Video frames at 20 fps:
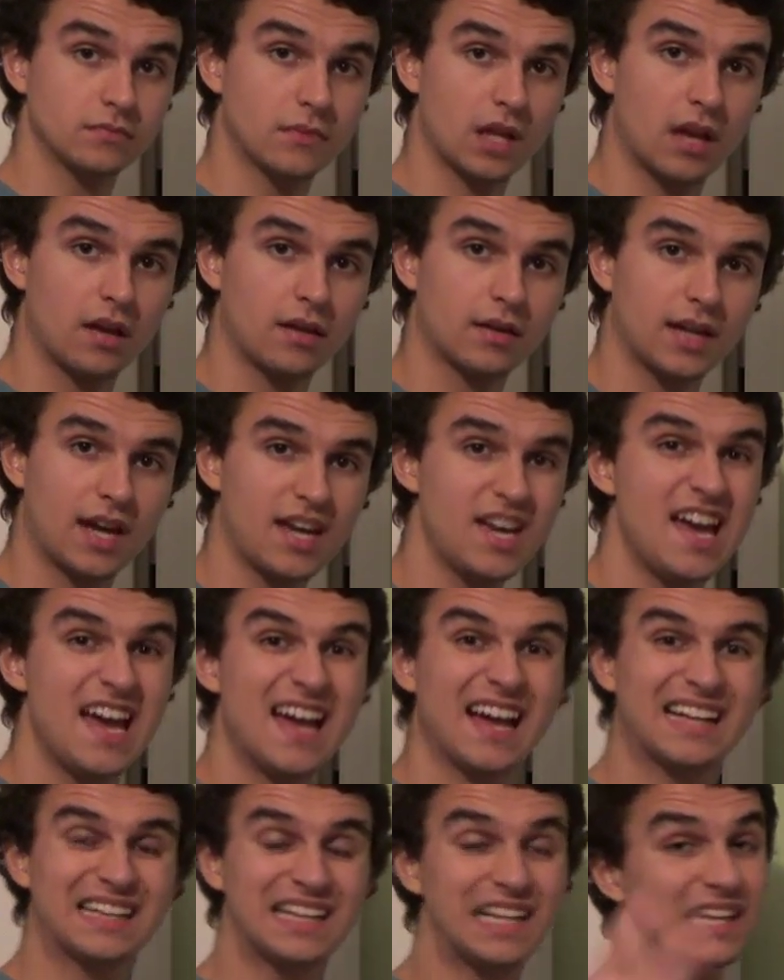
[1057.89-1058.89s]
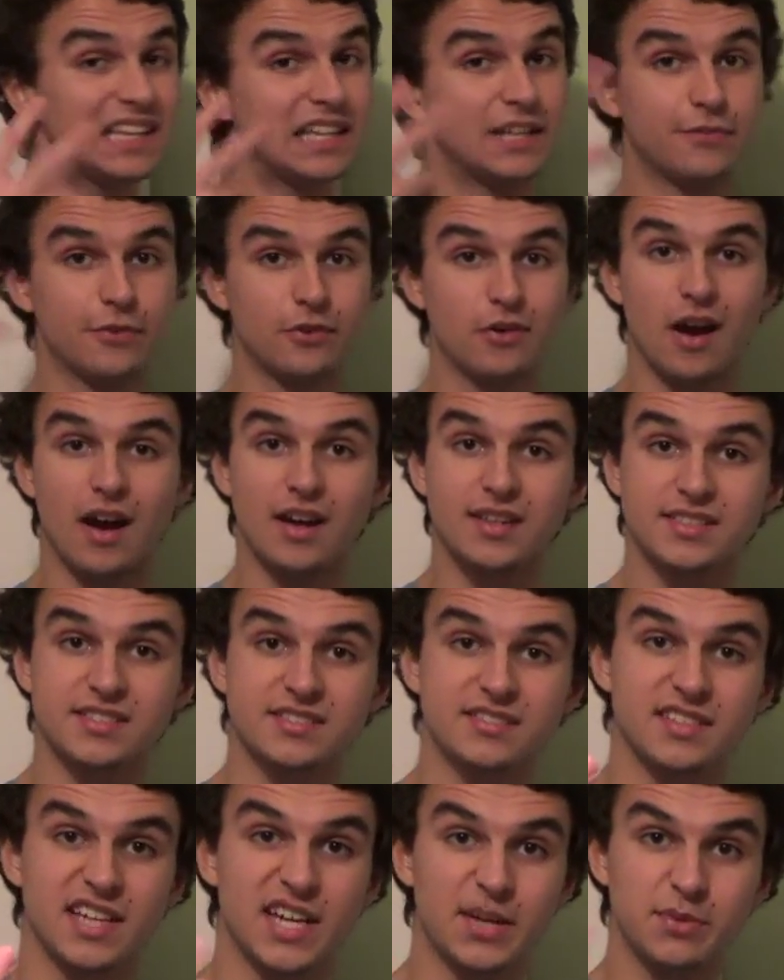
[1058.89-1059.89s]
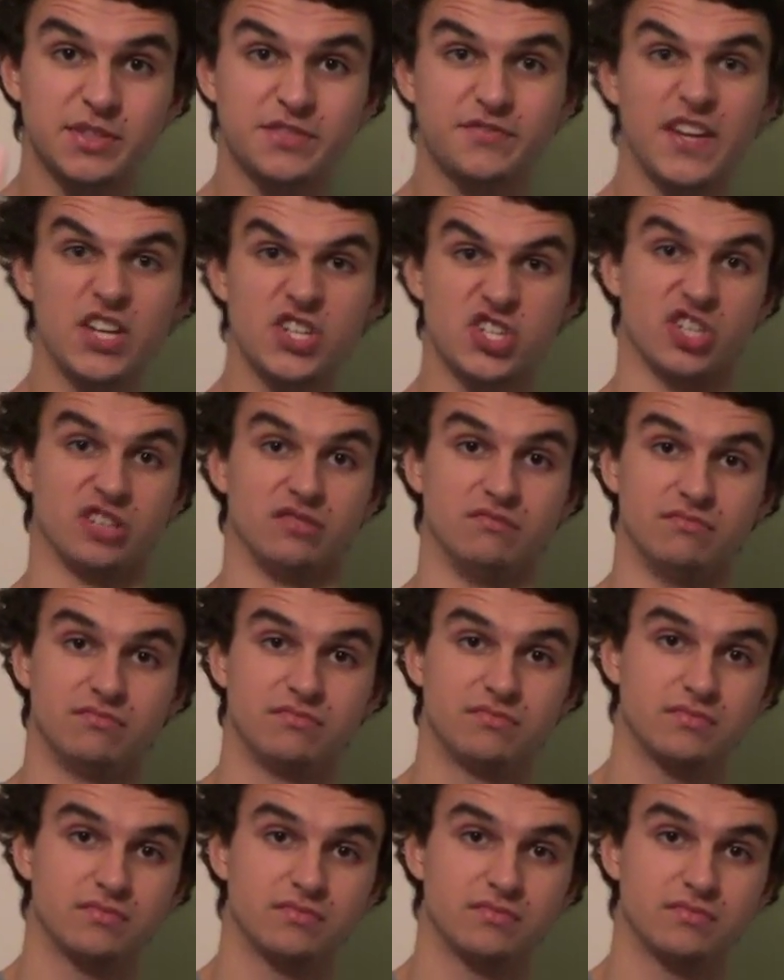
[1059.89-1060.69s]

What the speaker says: Okay, clearly for us, it was vision.